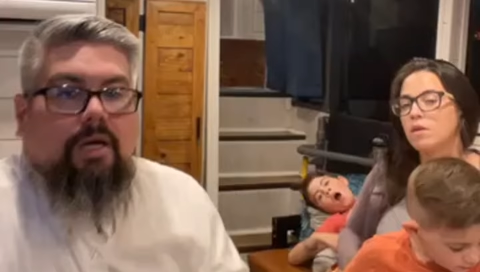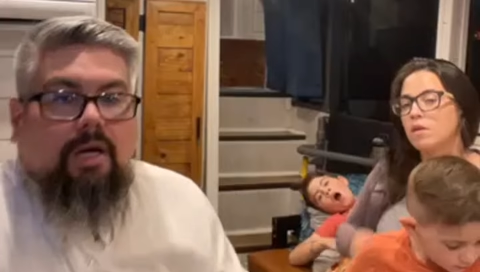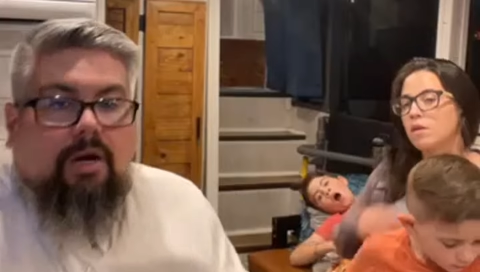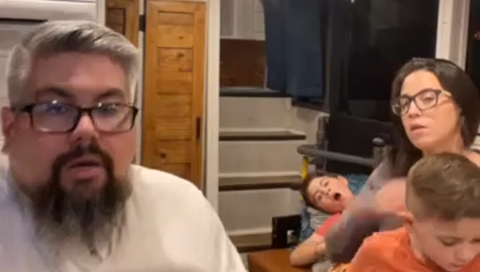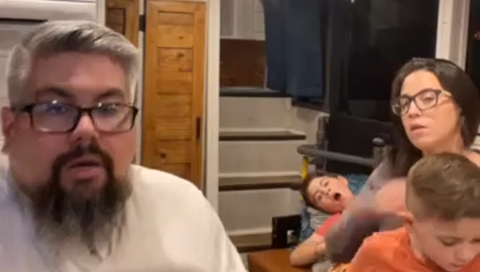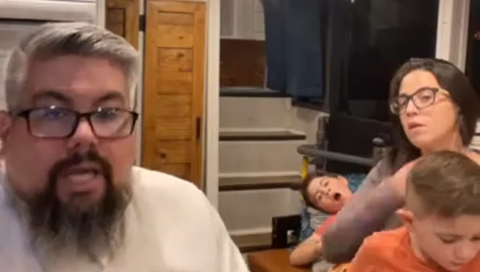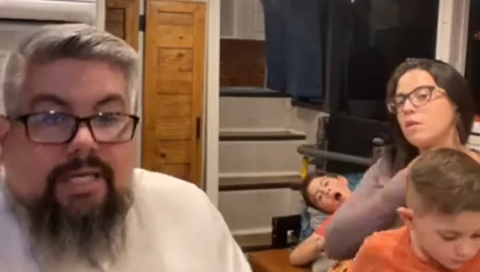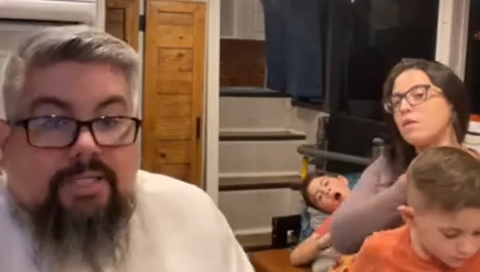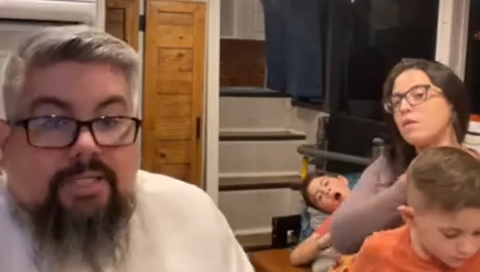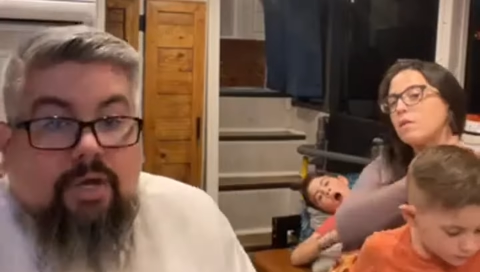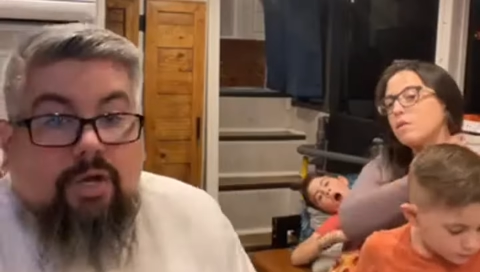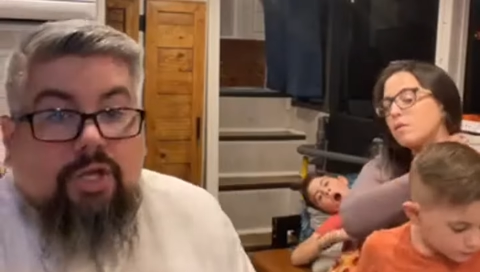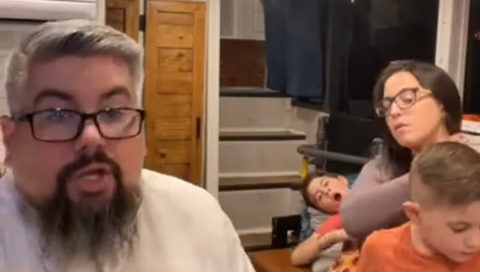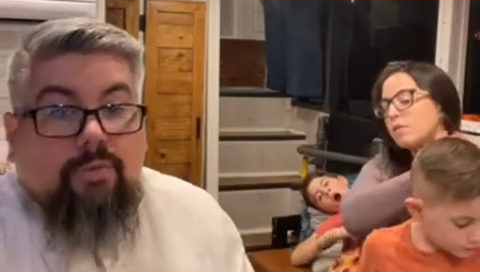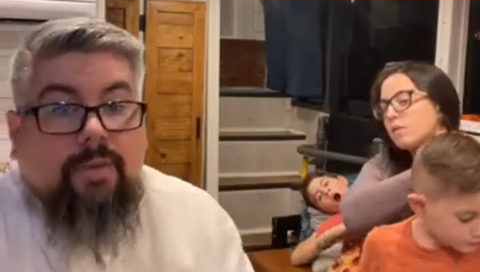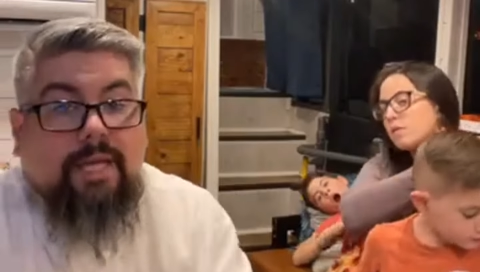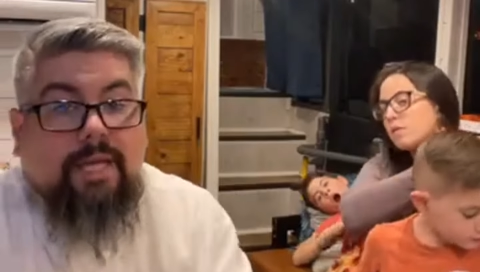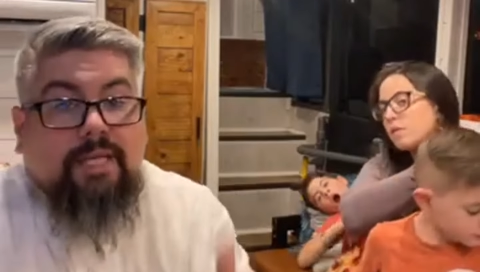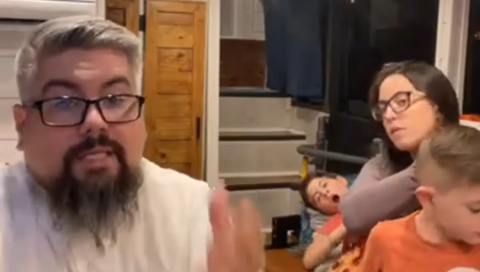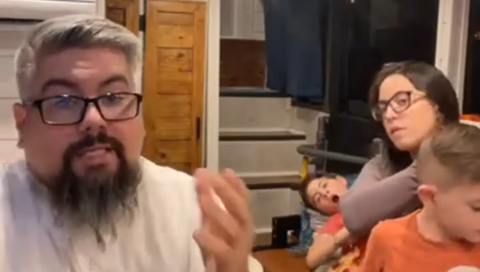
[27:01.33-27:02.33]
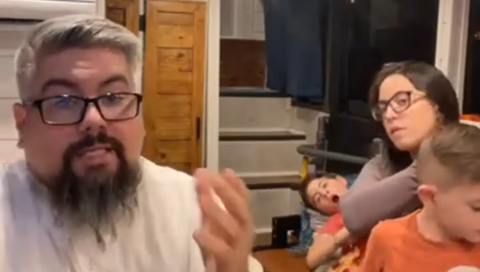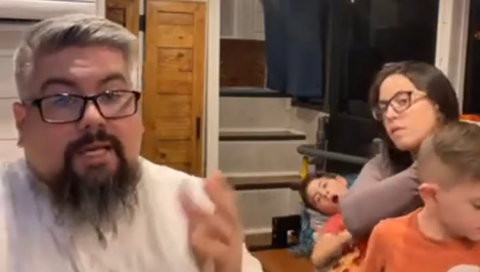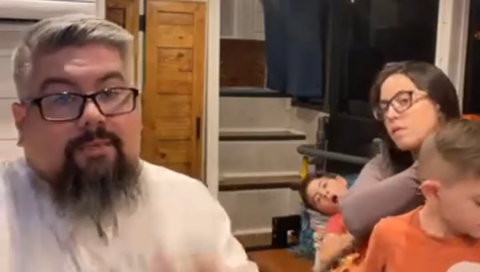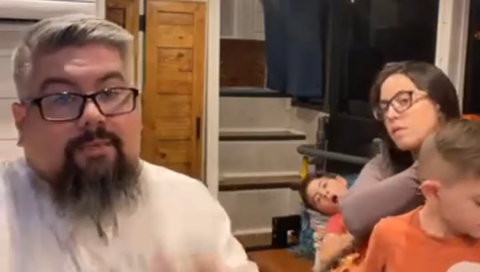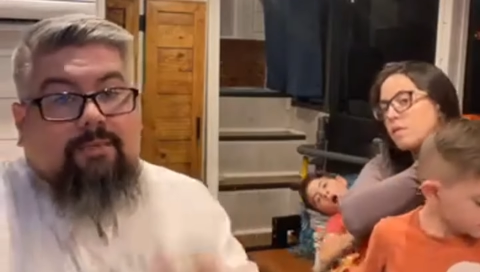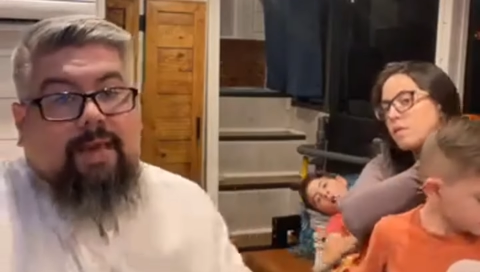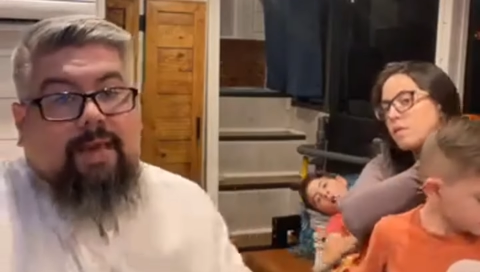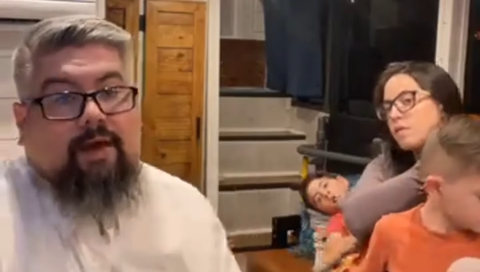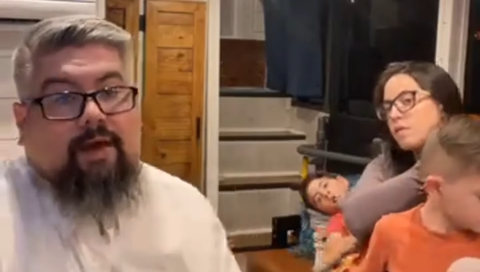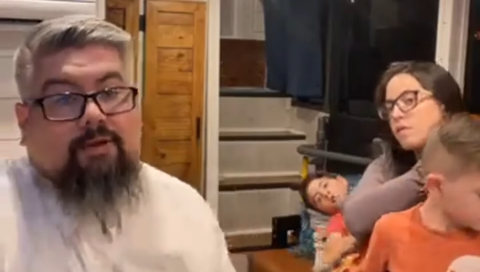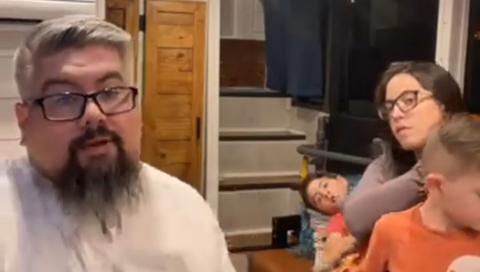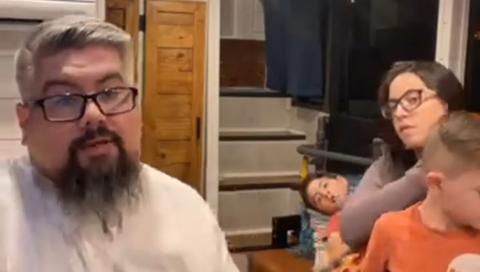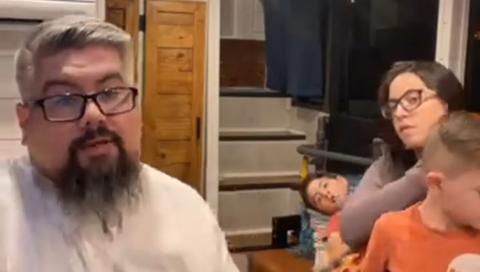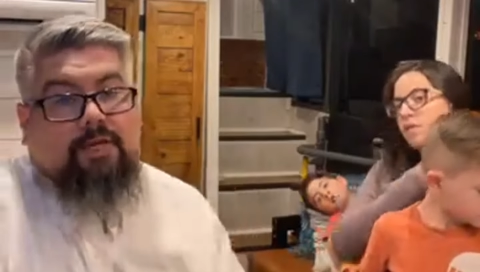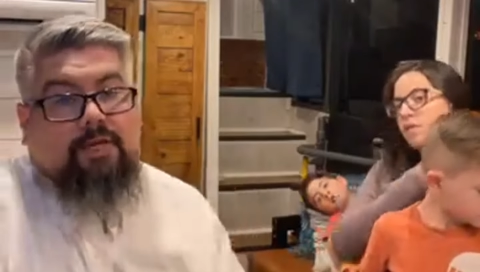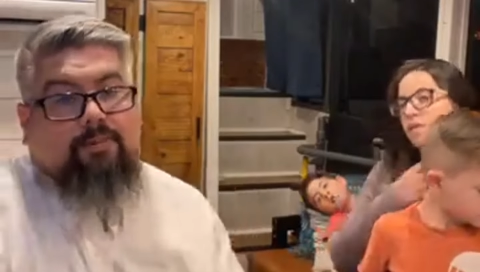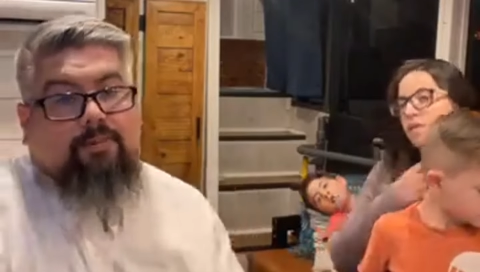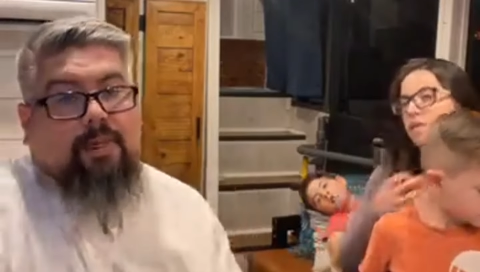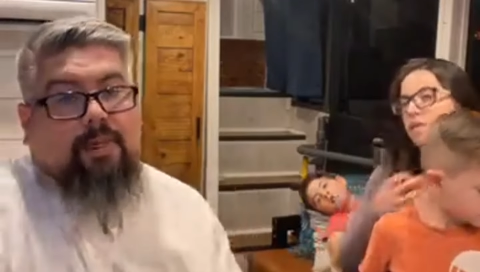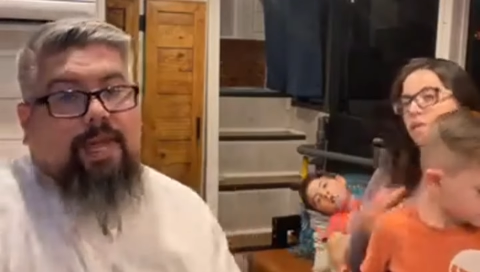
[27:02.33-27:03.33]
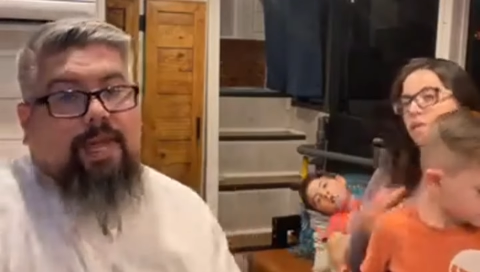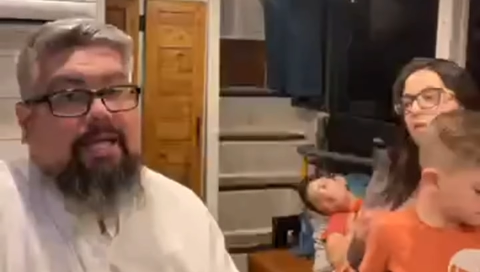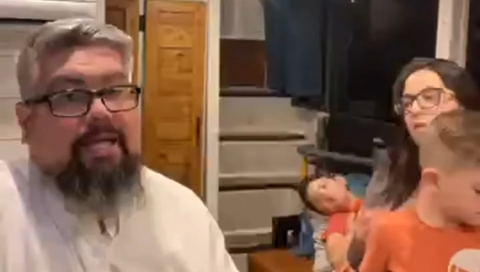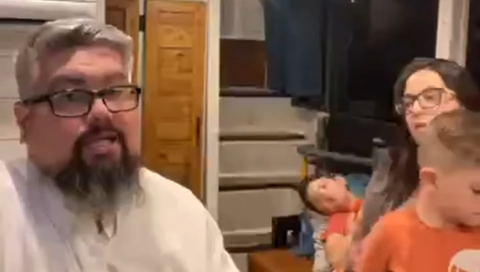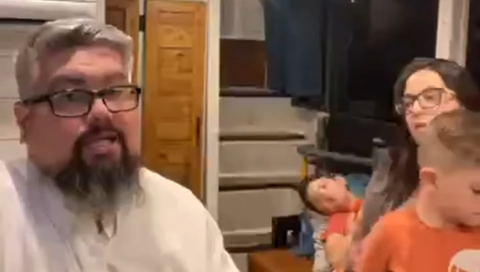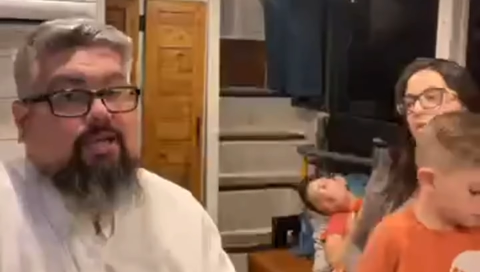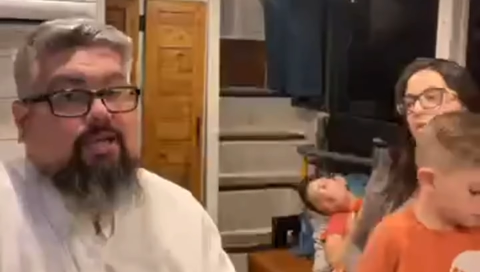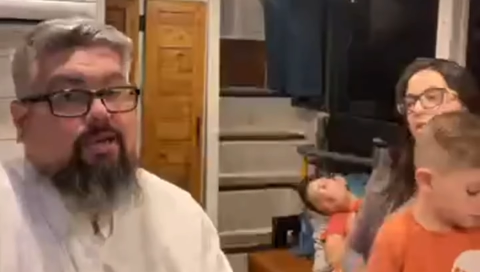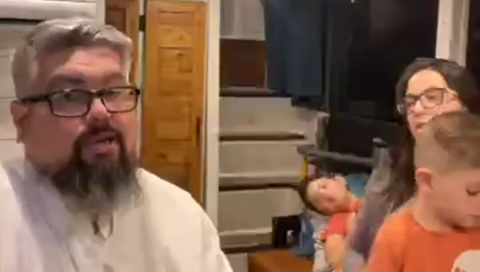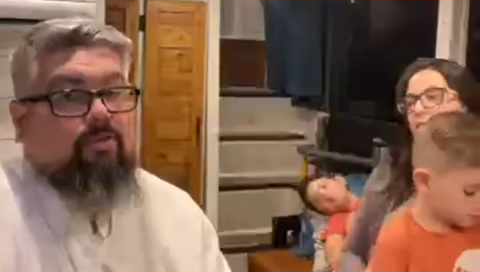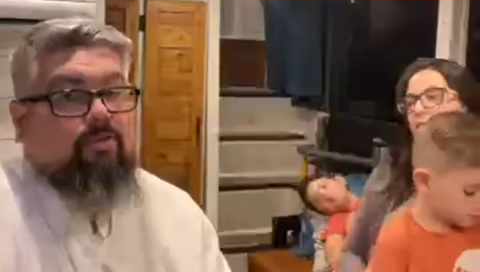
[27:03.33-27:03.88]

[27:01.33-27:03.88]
Speaker 1: Okay, so you meant about planning certain